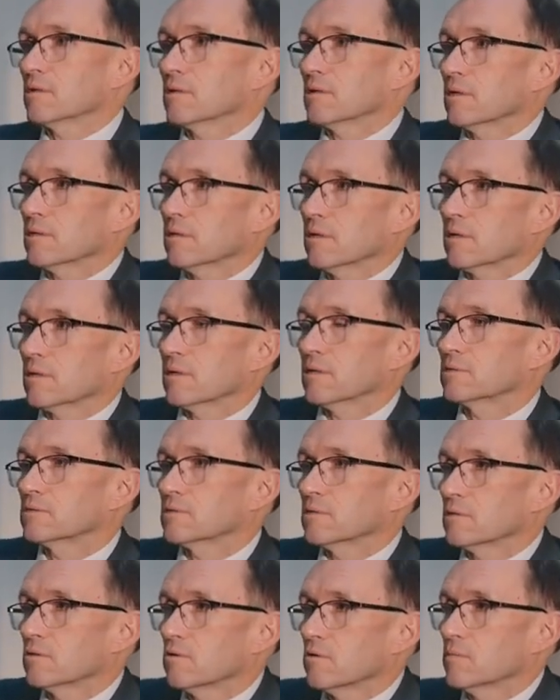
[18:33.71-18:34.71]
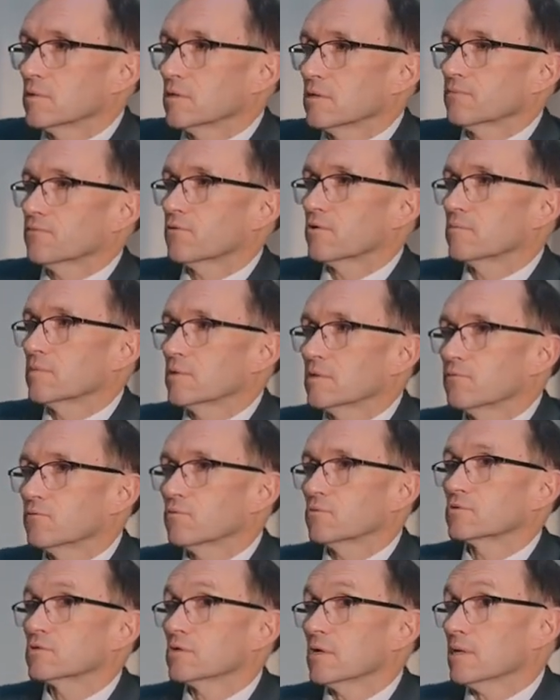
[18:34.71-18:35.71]
And I think it's the dominant form in the
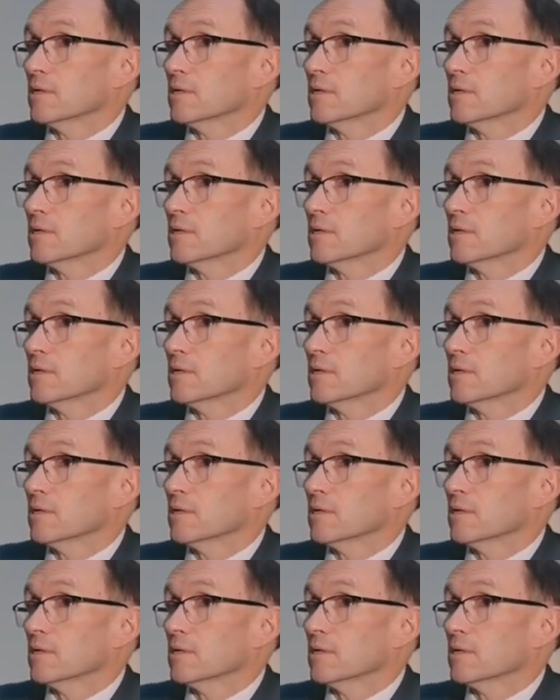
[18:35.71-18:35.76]
future.